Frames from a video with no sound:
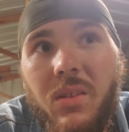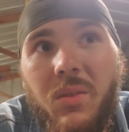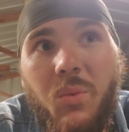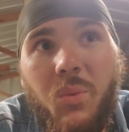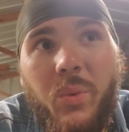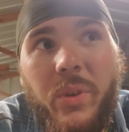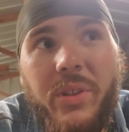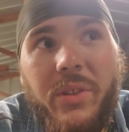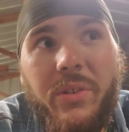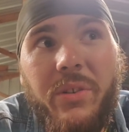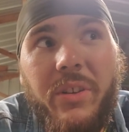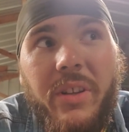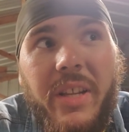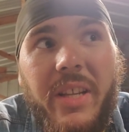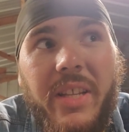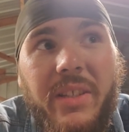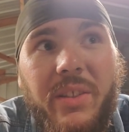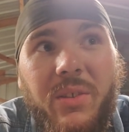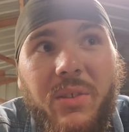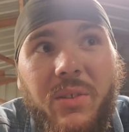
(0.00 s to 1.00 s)
Wizard
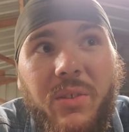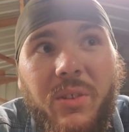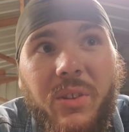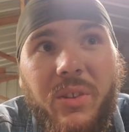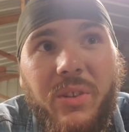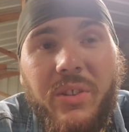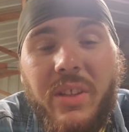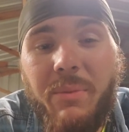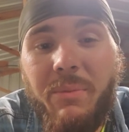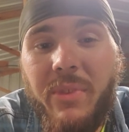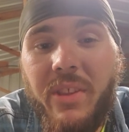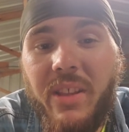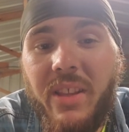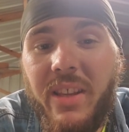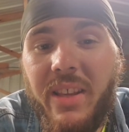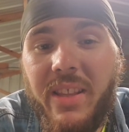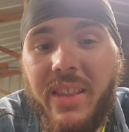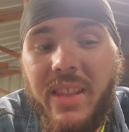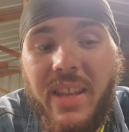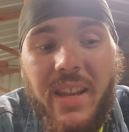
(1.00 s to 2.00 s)
Diesel or something
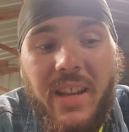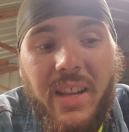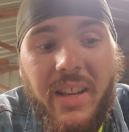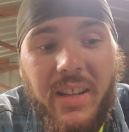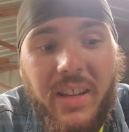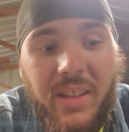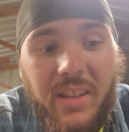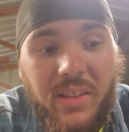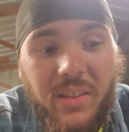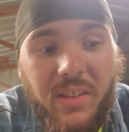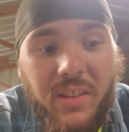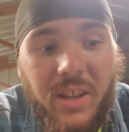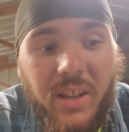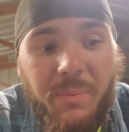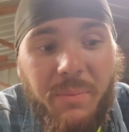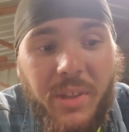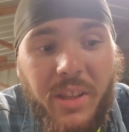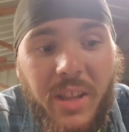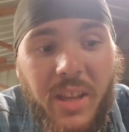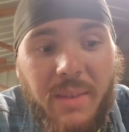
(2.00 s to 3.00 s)
like that. I'd have to look
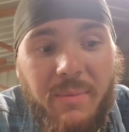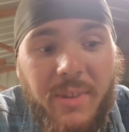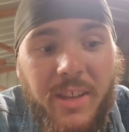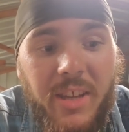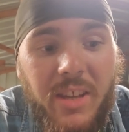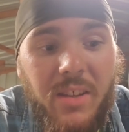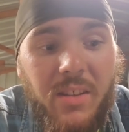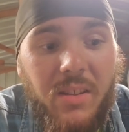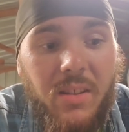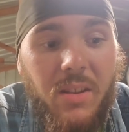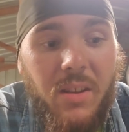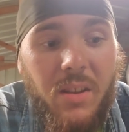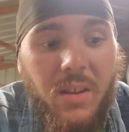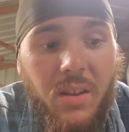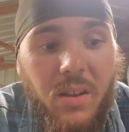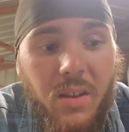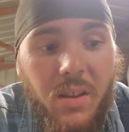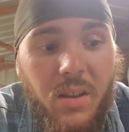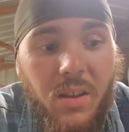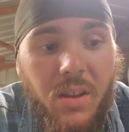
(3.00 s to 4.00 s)
up the name again.
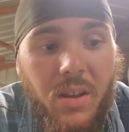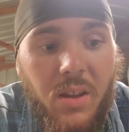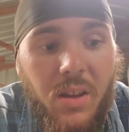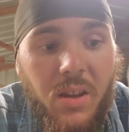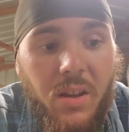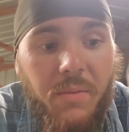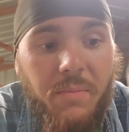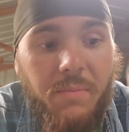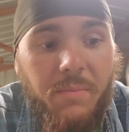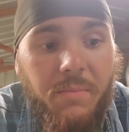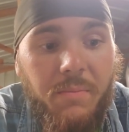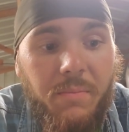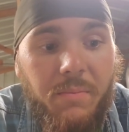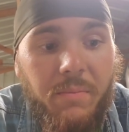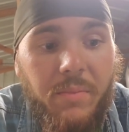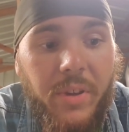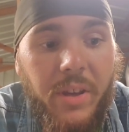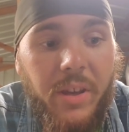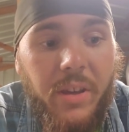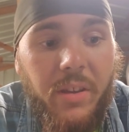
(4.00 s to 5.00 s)

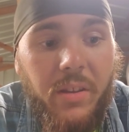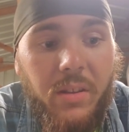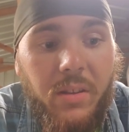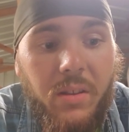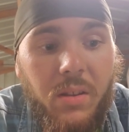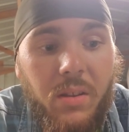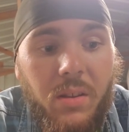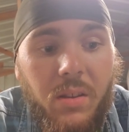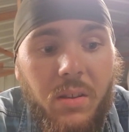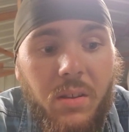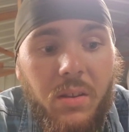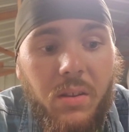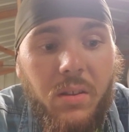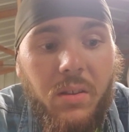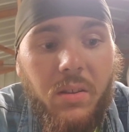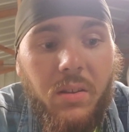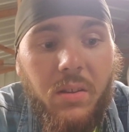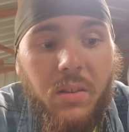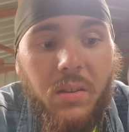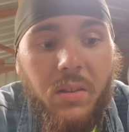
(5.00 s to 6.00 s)
But
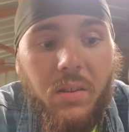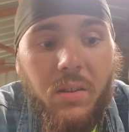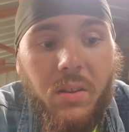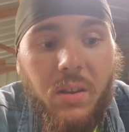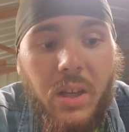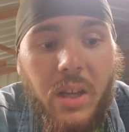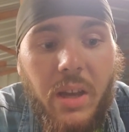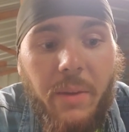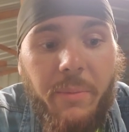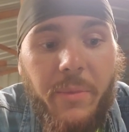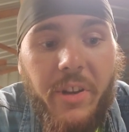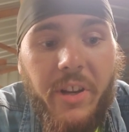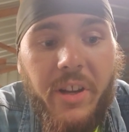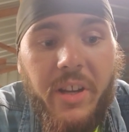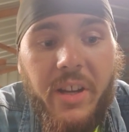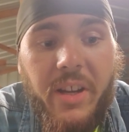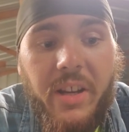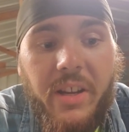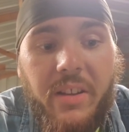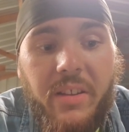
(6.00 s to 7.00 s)
I'm going to
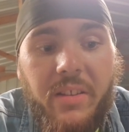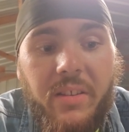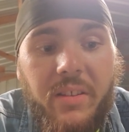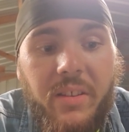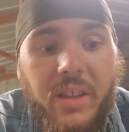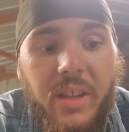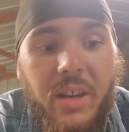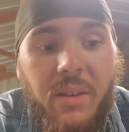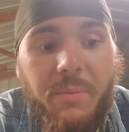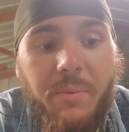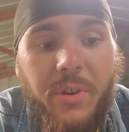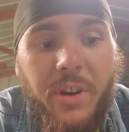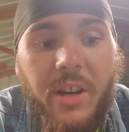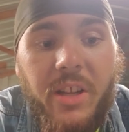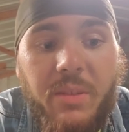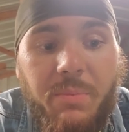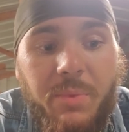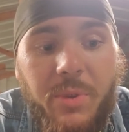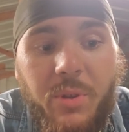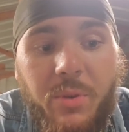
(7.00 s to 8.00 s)
kind of get a
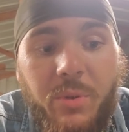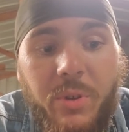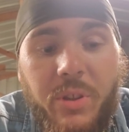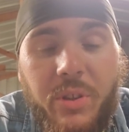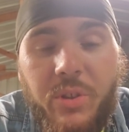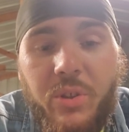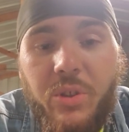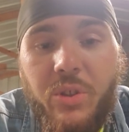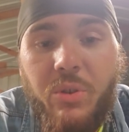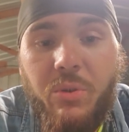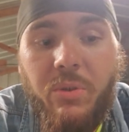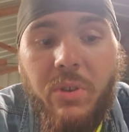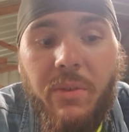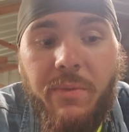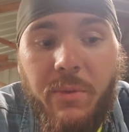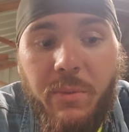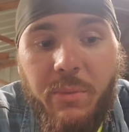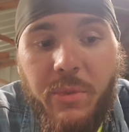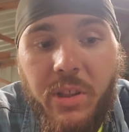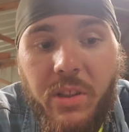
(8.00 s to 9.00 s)
price between the two
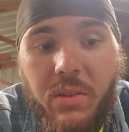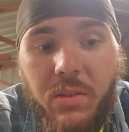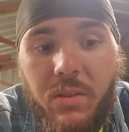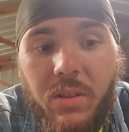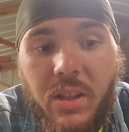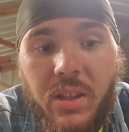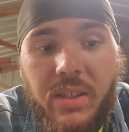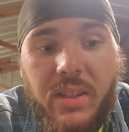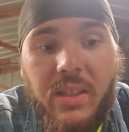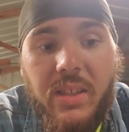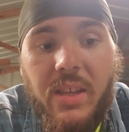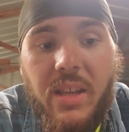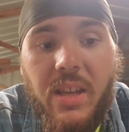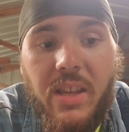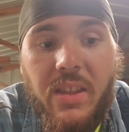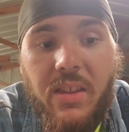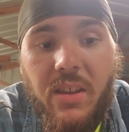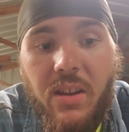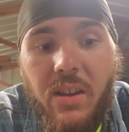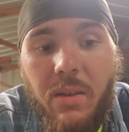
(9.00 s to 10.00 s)
of them and
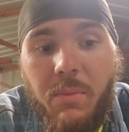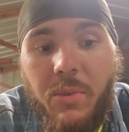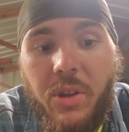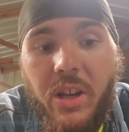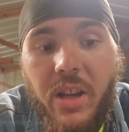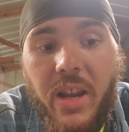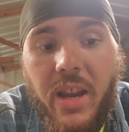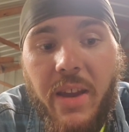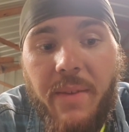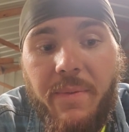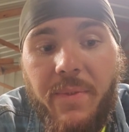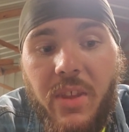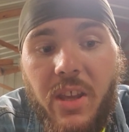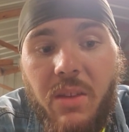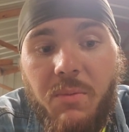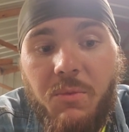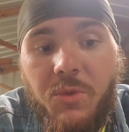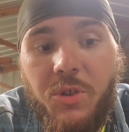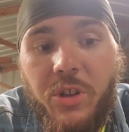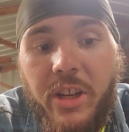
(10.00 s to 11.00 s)
see. I'm going to have
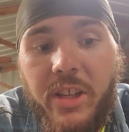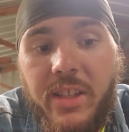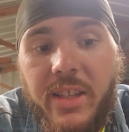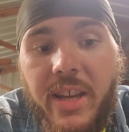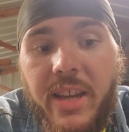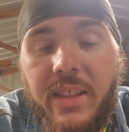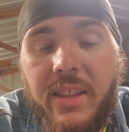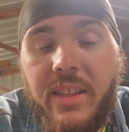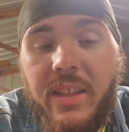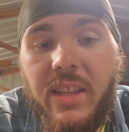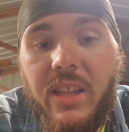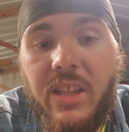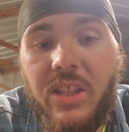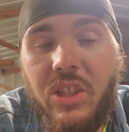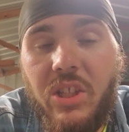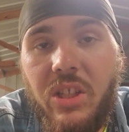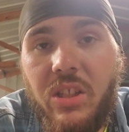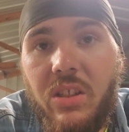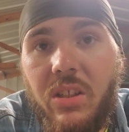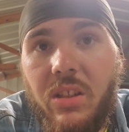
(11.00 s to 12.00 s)
them dress out the
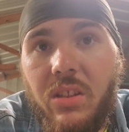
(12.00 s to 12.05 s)
engine.